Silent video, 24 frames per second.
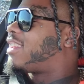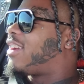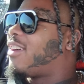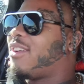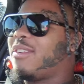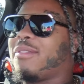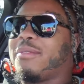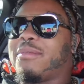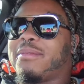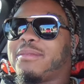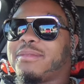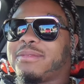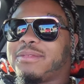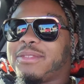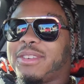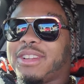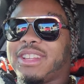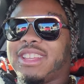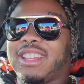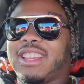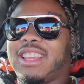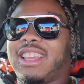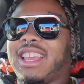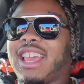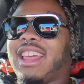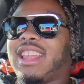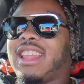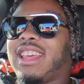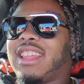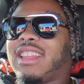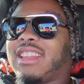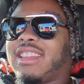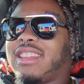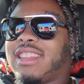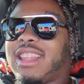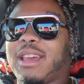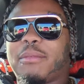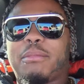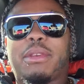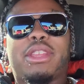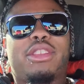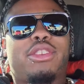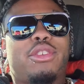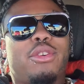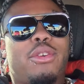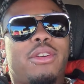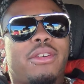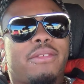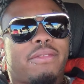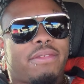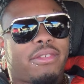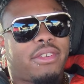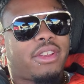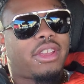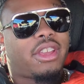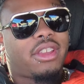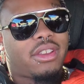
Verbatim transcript: no, what are you getting? Let me do it for